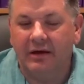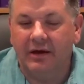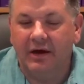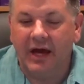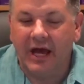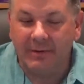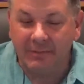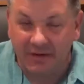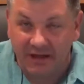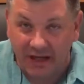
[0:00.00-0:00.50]

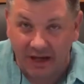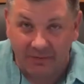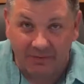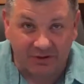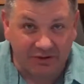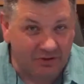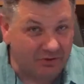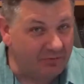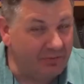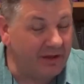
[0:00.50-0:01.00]
had become a
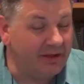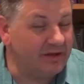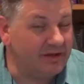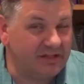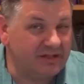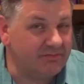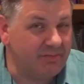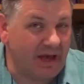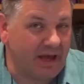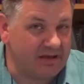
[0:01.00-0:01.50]

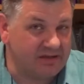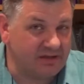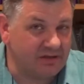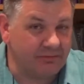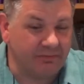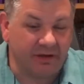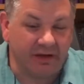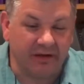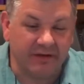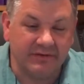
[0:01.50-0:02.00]
tremendous
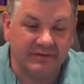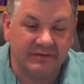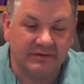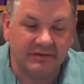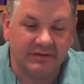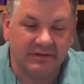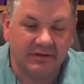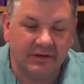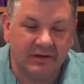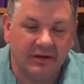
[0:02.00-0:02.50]

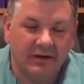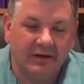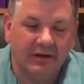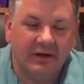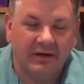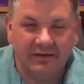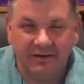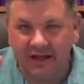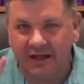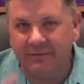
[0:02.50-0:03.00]
masterpiece.
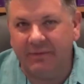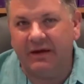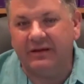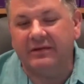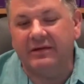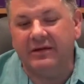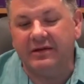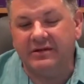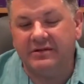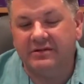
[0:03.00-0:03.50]
Think about
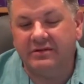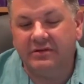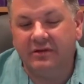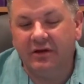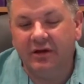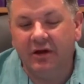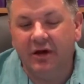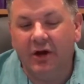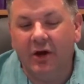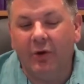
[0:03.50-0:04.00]
this.
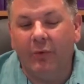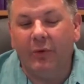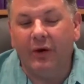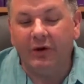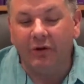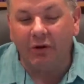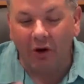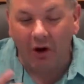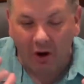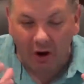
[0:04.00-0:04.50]
We
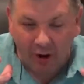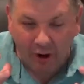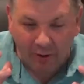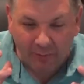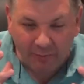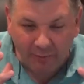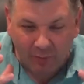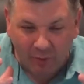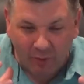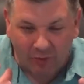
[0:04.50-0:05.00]
were
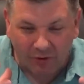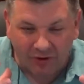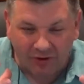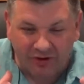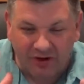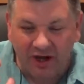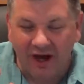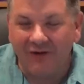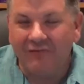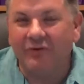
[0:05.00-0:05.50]
all born
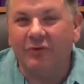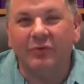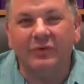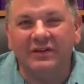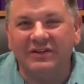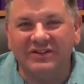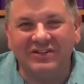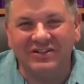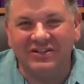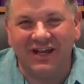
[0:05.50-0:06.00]
covered with the
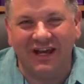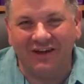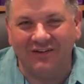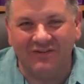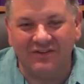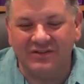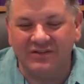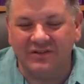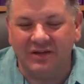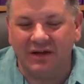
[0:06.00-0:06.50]
stain of
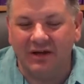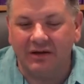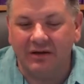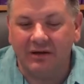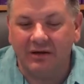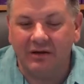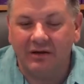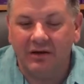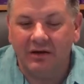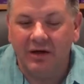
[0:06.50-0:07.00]
sin.
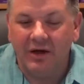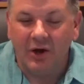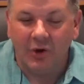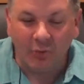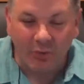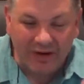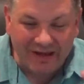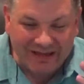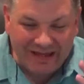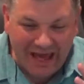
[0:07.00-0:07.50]

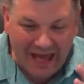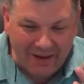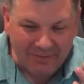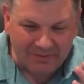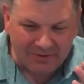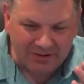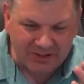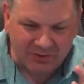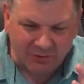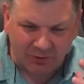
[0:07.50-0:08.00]
We came
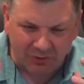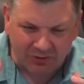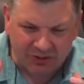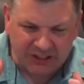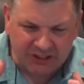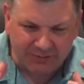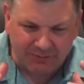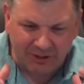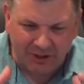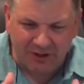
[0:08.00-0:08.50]
in this world
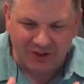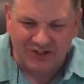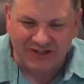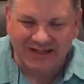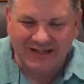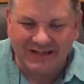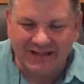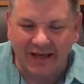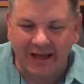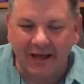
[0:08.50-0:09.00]

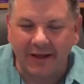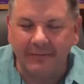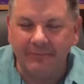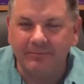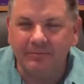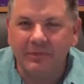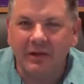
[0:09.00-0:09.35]
spiritually dead,